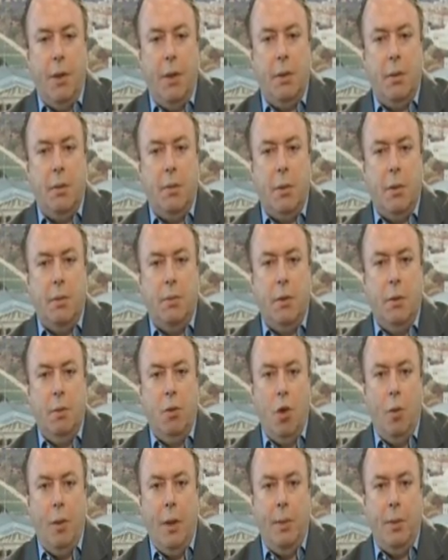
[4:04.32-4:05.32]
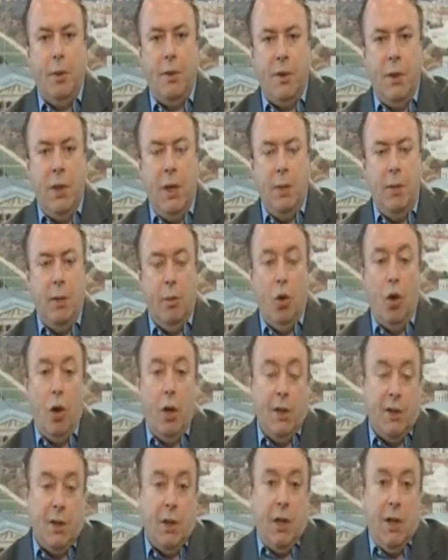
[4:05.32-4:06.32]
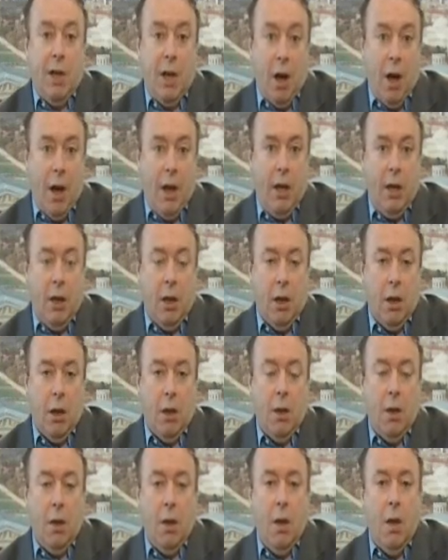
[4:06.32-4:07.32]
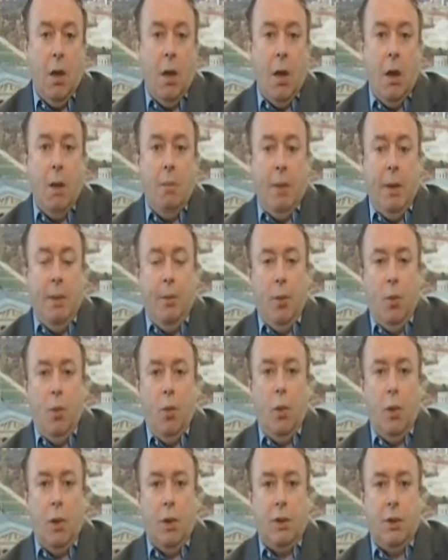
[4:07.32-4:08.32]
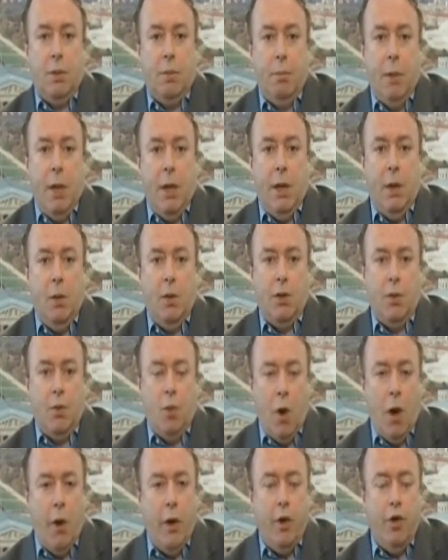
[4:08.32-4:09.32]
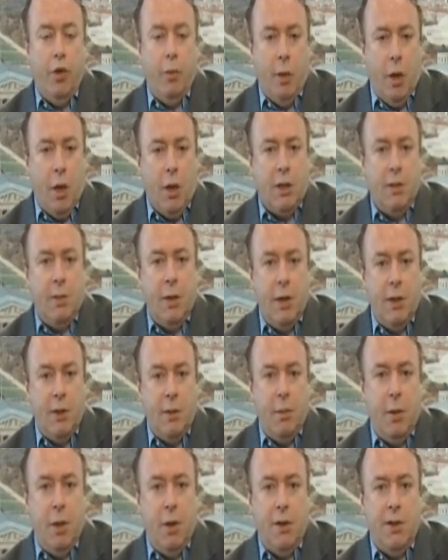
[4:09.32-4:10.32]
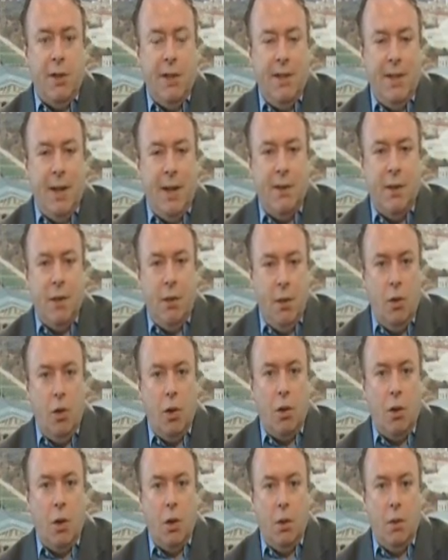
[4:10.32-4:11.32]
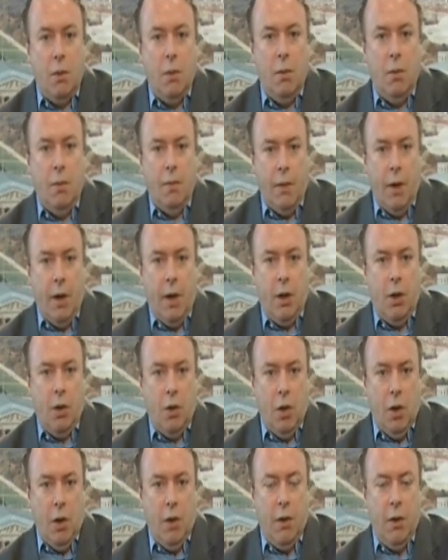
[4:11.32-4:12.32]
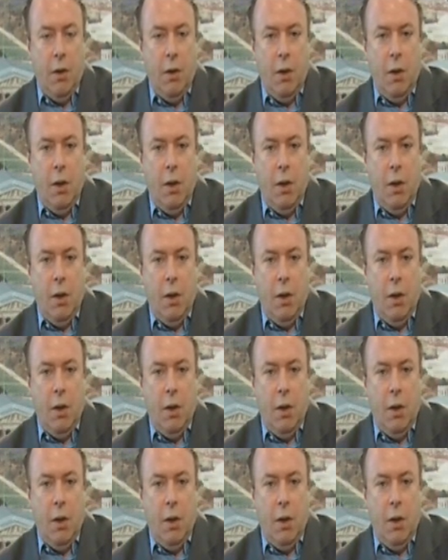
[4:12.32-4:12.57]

think the more people see him, the more certainly I hear people making sort of worried remarks about his appearance. He doesn't look very good.